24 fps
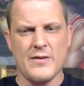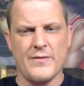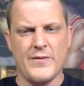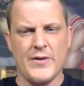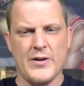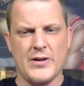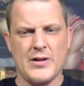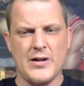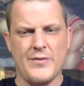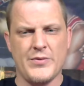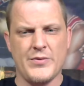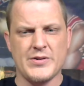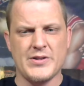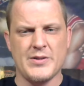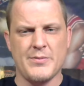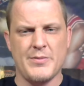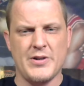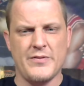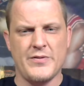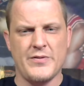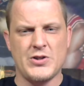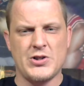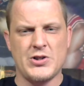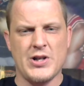NFL level is a
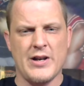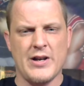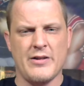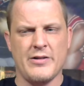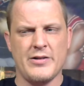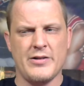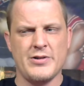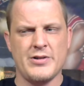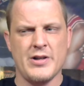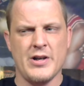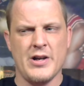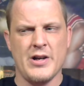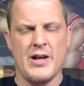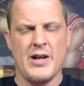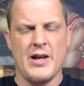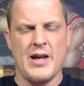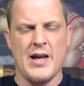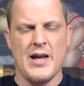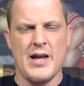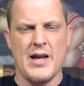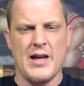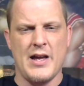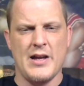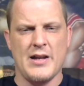bit of a challenge,
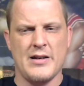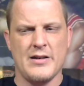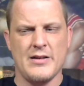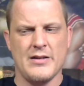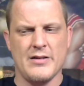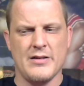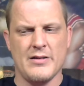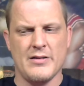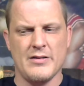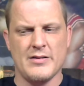and